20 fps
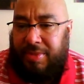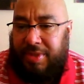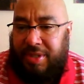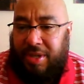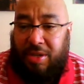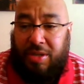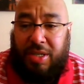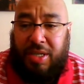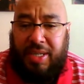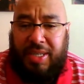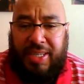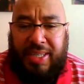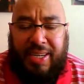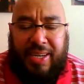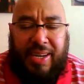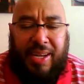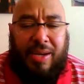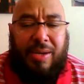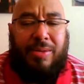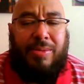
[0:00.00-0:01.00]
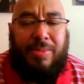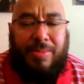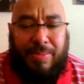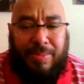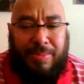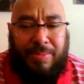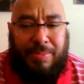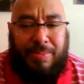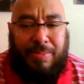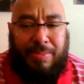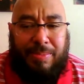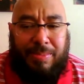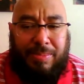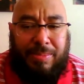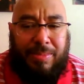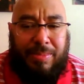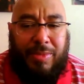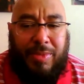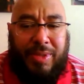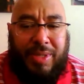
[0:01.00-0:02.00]
Sound good in and out.
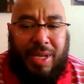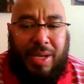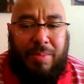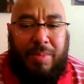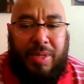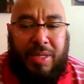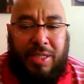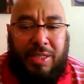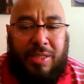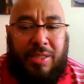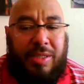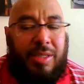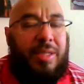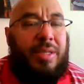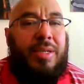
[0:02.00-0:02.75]
What that means.